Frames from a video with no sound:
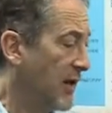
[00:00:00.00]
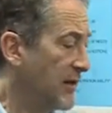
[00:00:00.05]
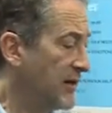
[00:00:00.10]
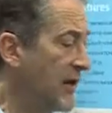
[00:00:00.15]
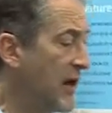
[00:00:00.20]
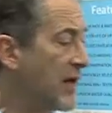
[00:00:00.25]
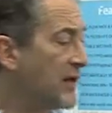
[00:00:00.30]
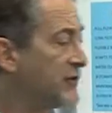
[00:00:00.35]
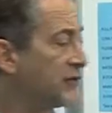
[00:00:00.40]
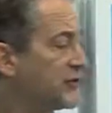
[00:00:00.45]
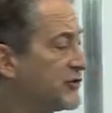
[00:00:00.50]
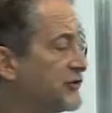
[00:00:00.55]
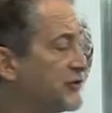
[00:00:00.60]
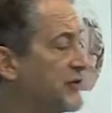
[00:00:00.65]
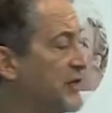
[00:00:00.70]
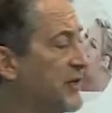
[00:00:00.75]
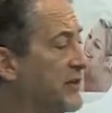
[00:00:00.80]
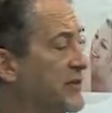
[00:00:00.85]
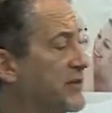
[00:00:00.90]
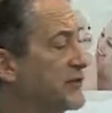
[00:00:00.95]
Yeah, this
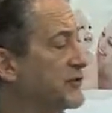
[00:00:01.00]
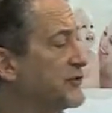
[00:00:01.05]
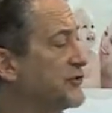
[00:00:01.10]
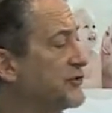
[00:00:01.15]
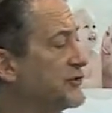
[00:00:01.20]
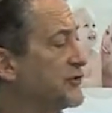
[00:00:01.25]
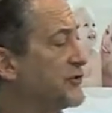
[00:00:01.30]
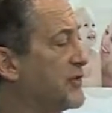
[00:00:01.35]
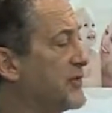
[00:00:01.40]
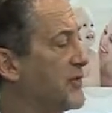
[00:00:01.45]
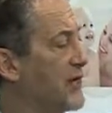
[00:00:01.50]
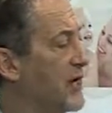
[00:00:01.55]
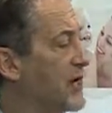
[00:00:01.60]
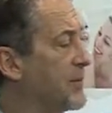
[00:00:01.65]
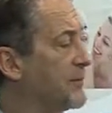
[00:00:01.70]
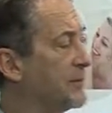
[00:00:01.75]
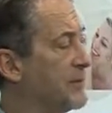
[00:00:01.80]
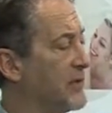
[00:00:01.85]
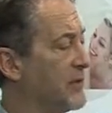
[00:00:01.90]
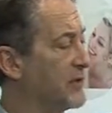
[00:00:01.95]
is it. This is the
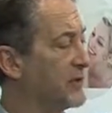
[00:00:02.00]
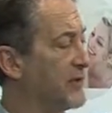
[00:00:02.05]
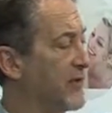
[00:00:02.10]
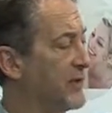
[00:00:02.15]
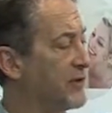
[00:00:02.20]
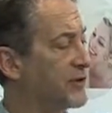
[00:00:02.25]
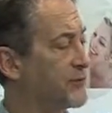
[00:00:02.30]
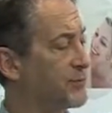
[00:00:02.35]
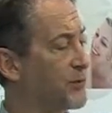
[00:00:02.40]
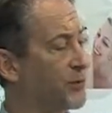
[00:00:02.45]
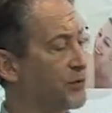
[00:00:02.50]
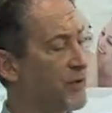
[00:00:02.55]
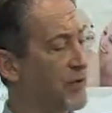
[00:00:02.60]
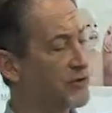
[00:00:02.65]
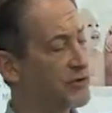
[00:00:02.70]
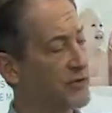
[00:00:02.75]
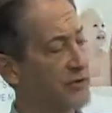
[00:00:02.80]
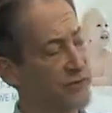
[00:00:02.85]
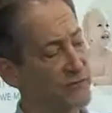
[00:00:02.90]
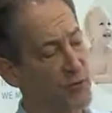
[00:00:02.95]
um, latest
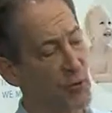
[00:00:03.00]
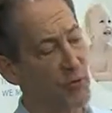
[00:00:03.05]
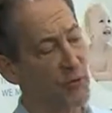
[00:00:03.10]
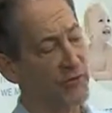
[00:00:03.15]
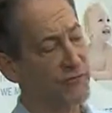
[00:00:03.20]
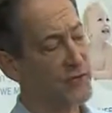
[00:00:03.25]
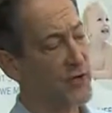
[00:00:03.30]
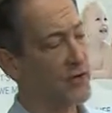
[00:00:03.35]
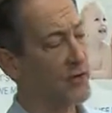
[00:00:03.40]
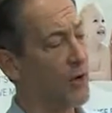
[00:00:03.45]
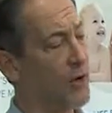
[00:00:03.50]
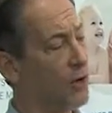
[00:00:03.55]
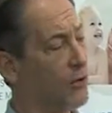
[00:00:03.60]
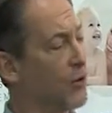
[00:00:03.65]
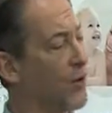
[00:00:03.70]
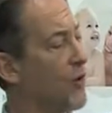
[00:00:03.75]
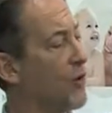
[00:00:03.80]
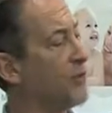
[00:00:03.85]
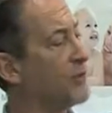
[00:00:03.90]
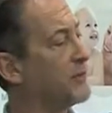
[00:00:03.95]
progression of what we've done
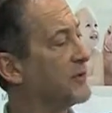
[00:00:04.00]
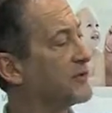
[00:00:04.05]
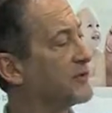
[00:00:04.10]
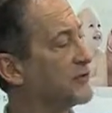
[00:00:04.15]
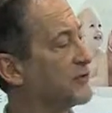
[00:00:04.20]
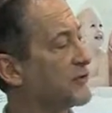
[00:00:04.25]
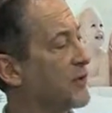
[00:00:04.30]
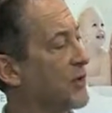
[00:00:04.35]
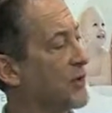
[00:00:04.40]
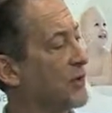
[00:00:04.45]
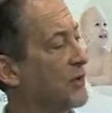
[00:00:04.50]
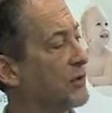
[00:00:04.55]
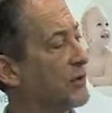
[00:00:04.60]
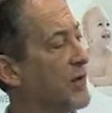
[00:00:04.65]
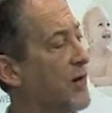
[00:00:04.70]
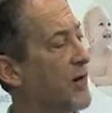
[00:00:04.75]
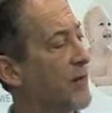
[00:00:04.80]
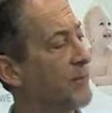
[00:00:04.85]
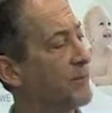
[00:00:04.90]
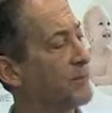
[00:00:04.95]
whole home. This is
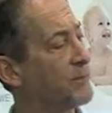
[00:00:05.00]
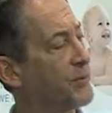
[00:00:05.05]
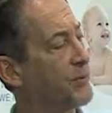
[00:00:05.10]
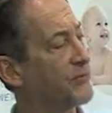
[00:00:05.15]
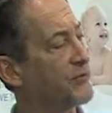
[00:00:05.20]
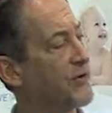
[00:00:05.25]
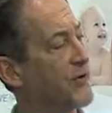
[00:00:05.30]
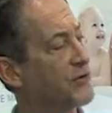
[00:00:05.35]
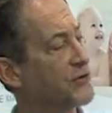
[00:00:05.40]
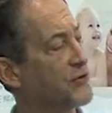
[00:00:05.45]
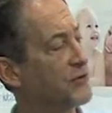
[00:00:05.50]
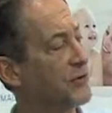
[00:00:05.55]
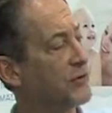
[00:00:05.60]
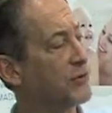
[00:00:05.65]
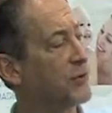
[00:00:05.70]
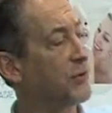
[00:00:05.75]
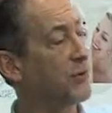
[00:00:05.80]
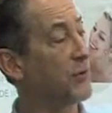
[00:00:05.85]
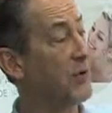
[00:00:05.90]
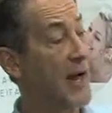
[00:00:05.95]
our um, professional
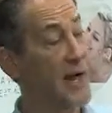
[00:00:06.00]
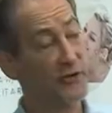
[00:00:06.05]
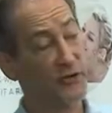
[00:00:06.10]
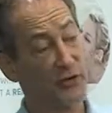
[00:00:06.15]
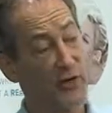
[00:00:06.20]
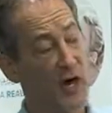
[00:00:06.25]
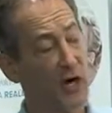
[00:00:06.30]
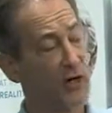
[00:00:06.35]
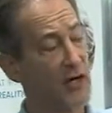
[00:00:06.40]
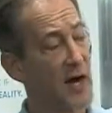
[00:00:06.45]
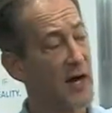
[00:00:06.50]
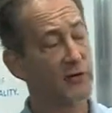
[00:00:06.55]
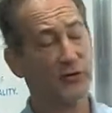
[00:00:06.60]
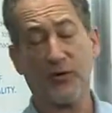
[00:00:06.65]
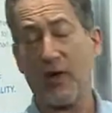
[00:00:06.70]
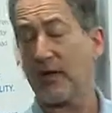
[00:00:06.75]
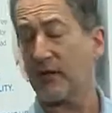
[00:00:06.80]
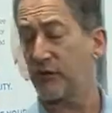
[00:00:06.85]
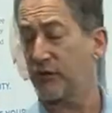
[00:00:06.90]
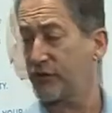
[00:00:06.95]
or actually our
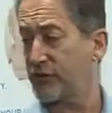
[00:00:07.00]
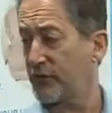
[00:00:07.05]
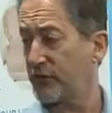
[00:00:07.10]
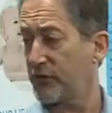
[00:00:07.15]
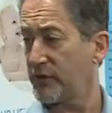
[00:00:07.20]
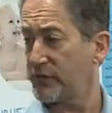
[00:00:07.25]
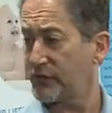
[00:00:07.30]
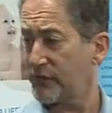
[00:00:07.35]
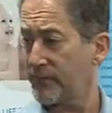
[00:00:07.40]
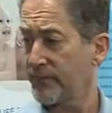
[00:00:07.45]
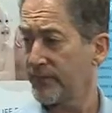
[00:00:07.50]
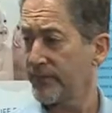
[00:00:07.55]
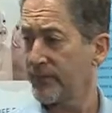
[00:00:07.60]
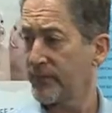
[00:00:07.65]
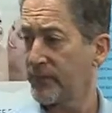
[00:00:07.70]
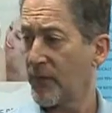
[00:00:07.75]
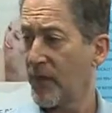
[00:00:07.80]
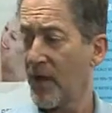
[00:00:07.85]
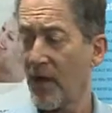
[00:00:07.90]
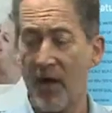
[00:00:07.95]
contractor series.
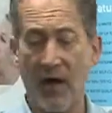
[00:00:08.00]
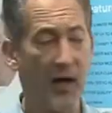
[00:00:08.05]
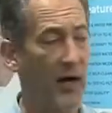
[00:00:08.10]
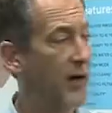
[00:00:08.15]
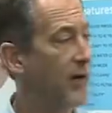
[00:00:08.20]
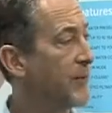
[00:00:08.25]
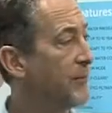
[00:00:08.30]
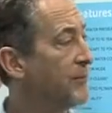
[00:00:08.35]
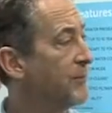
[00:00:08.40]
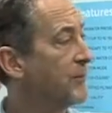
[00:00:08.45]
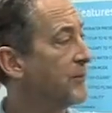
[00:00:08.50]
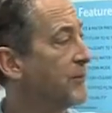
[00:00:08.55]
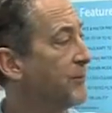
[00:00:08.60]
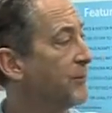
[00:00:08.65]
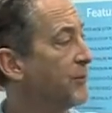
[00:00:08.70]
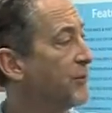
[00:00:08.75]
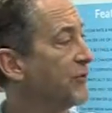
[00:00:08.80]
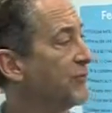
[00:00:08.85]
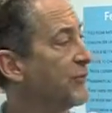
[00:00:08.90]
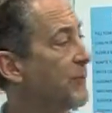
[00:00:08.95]
Um, the
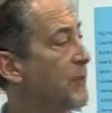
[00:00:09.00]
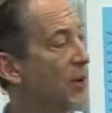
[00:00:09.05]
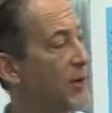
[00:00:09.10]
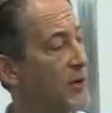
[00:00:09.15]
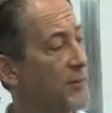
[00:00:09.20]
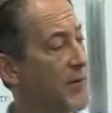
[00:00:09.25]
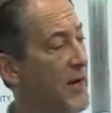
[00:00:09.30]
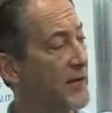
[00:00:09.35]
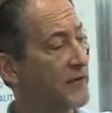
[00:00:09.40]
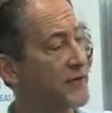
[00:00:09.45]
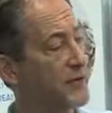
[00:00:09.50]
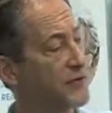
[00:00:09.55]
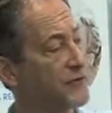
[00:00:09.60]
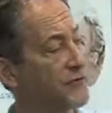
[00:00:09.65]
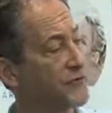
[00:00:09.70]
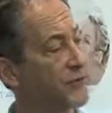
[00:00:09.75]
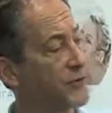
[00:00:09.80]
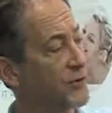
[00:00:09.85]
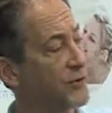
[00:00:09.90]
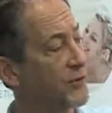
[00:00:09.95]
beautiful part about this
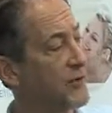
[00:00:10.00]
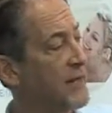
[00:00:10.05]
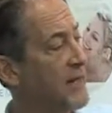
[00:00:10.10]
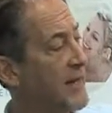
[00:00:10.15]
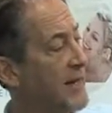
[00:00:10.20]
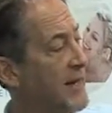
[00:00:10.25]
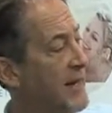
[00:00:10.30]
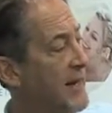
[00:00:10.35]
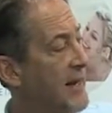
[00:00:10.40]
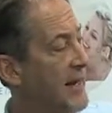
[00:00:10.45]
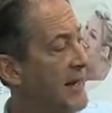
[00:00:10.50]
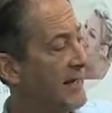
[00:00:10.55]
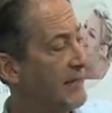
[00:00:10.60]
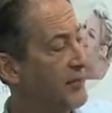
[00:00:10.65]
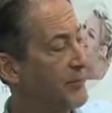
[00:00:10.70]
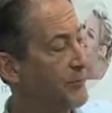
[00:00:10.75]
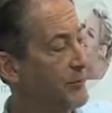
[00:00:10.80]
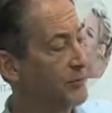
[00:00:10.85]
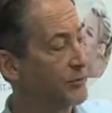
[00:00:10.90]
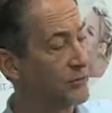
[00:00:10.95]
for
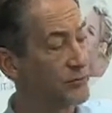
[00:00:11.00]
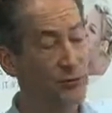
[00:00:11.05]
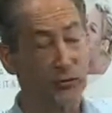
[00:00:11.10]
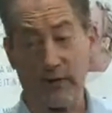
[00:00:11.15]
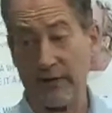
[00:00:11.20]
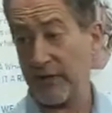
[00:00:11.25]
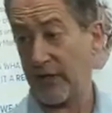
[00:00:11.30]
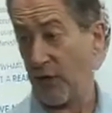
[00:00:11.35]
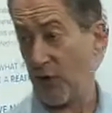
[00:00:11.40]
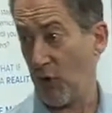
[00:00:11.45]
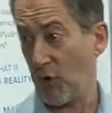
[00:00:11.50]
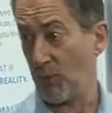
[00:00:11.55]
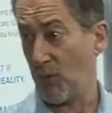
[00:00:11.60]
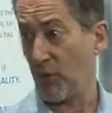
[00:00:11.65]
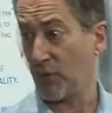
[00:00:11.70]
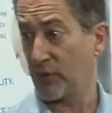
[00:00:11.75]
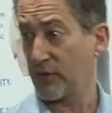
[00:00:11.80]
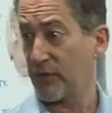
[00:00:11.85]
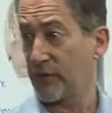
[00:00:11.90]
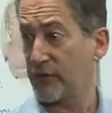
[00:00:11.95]
any builder or any
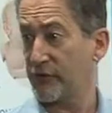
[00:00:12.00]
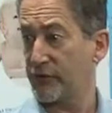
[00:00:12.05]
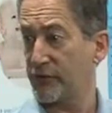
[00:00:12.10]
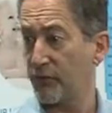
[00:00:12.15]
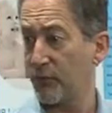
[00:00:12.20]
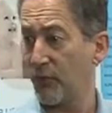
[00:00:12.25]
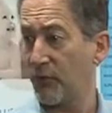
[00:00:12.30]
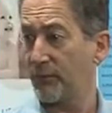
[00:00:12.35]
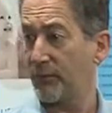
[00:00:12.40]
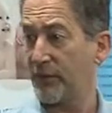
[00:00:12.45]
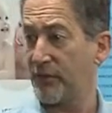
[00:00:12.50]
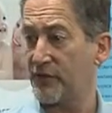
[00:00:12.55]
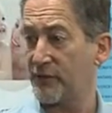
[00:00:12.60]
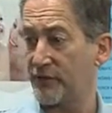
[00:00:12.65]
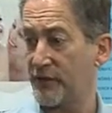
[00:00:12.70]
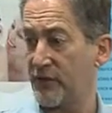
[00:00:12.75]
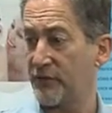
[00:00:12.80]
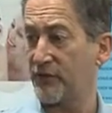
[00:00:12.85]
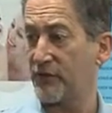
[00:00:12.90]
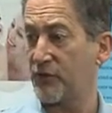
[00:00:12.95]
homeowner is one
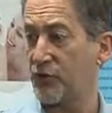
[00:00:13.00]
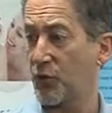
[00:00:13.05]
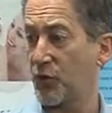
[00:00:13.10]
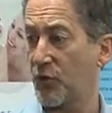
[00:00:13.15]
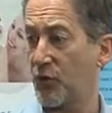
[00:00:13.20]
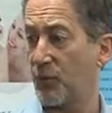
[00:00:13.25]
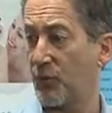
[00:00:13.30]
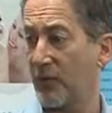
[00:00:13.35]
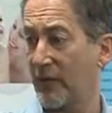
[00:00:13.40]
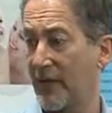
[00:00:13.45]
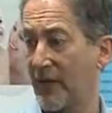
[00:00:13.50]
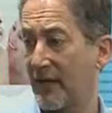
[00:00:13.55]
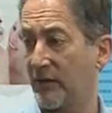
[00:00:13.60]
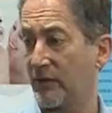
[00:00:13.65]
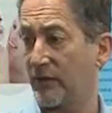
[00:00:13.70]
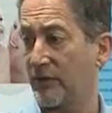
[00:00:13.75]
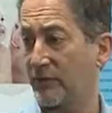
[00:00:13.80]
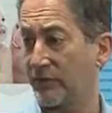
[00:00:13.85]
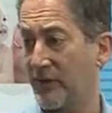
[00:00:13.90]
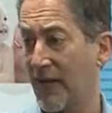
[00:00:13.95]
piece of inventory will
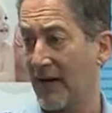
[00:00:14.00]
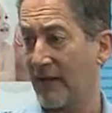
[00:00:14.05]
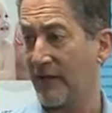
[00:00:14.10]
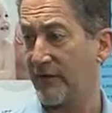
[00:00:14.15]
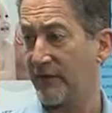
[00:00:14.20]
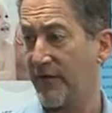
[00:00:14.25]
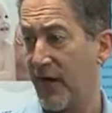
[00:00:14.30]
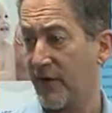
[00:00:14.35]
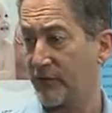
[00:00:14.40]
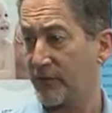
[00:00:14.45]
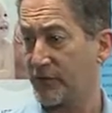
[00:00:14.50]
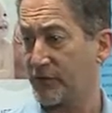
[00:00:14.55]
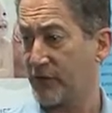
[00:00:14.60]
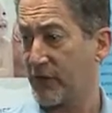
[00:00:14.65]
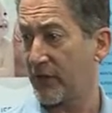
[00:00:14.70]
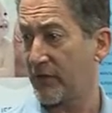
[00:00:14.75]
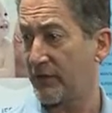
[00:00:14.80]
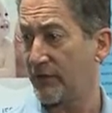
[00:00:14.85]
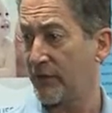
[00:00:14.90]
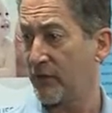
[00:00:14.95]
handle
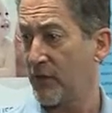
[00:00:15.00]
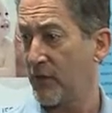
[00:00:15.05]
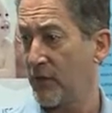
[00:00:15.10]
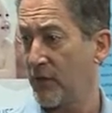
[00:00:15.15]
95% of